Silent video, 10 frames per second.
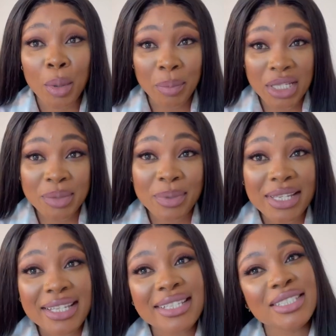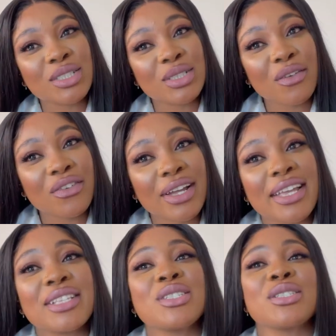Please do not
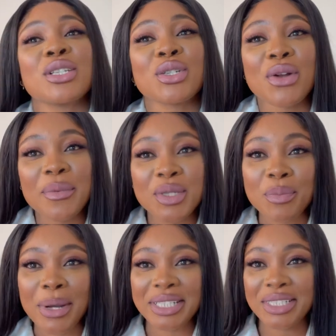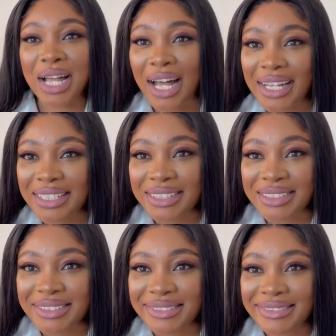forget to subscribe to my
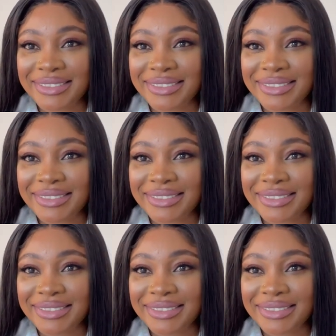channel,